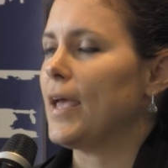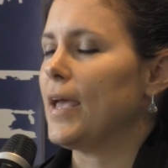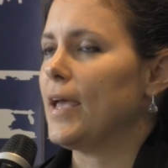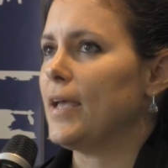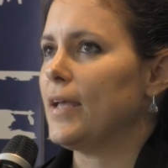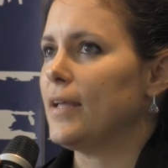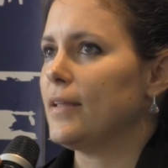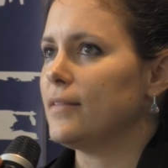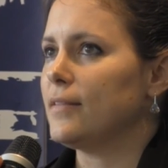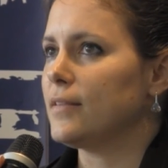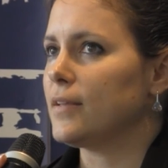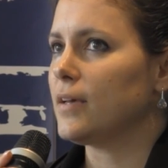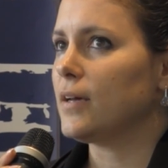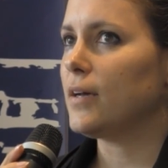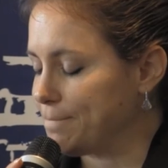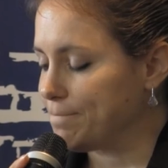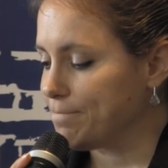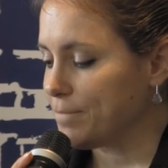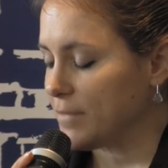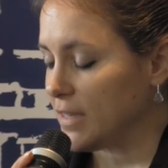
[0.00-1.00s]
And
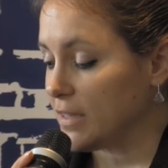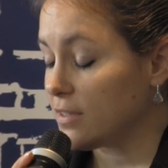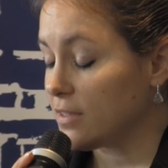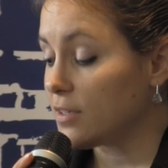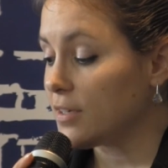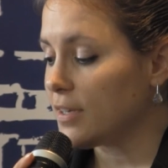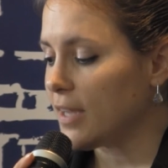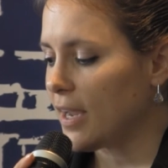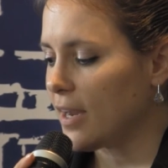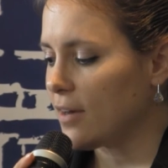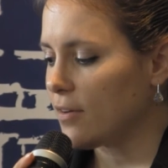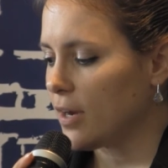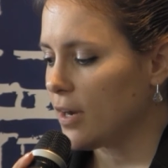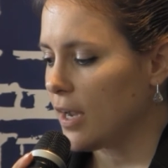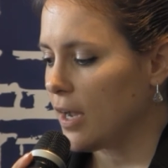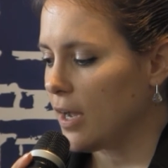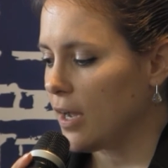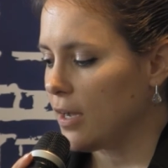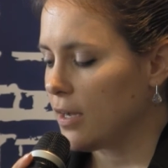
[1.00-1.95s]
the third area